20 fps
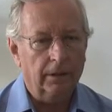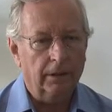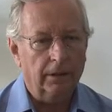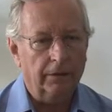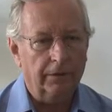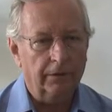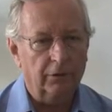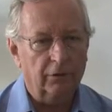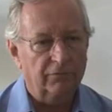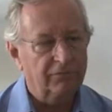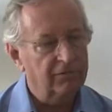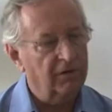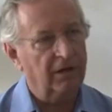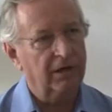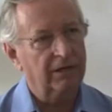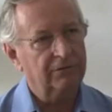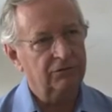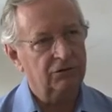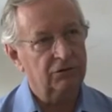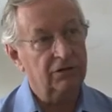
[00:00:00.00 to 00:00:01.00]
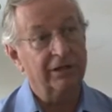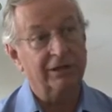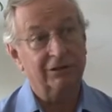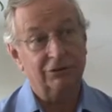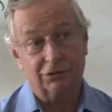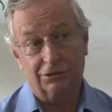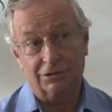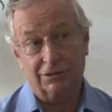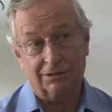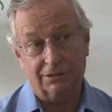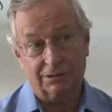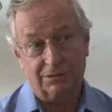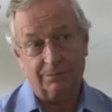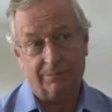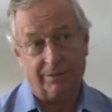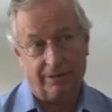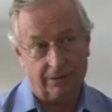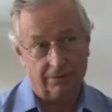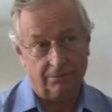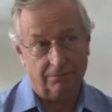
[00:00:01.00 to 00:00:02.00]
And there are 5 stages in this
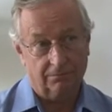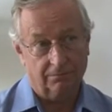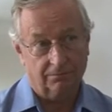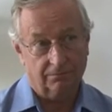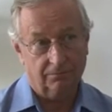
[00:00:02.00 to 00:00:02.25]
pattern.